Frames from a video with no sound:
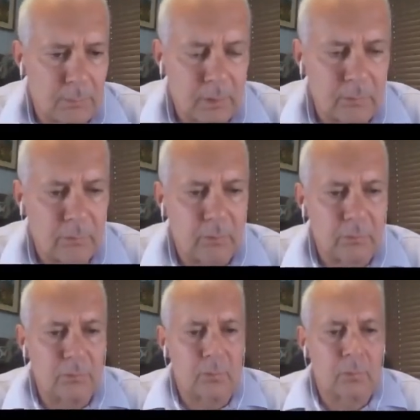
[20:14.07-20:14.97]
plus
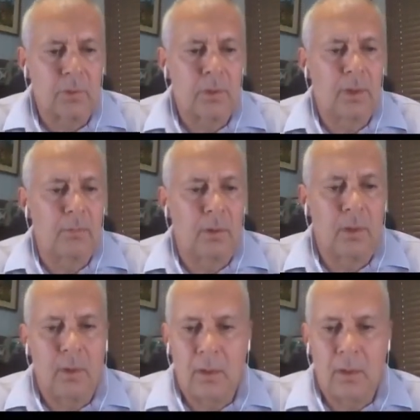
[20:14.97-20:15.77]
years of working in